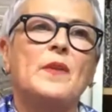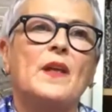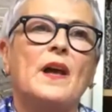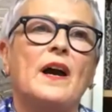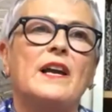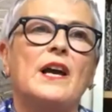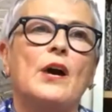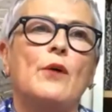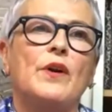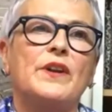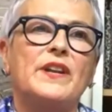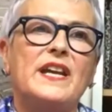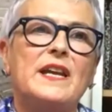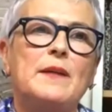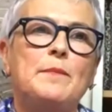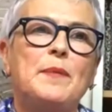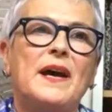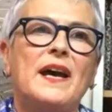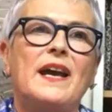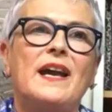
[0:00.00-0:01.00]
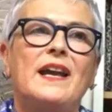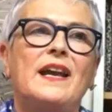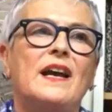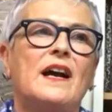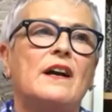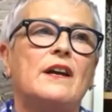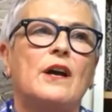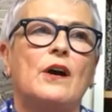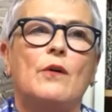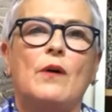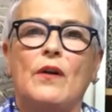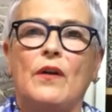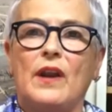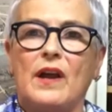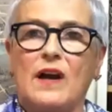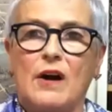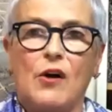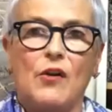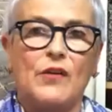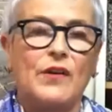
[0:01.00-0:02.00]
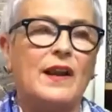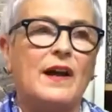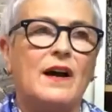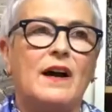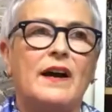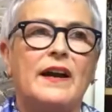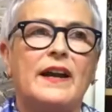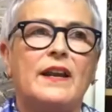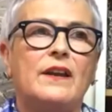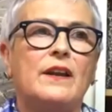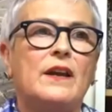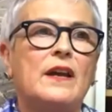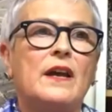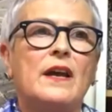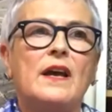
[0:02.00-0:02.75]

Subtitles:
I go on eBay, I go on online.